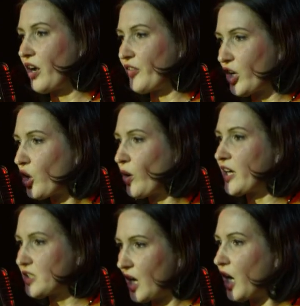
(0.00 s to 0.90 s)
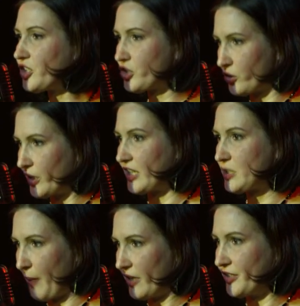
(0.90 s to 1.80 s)
on the correct conjuring
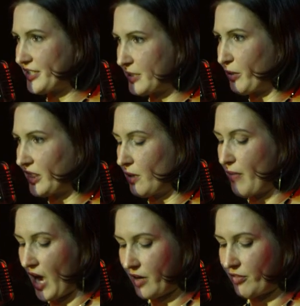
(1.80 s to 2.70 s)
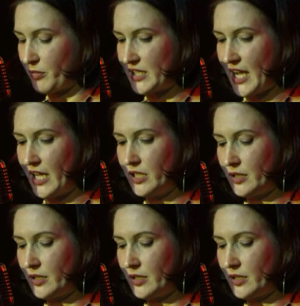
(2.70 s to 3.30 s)
spells to bring them back from the dead.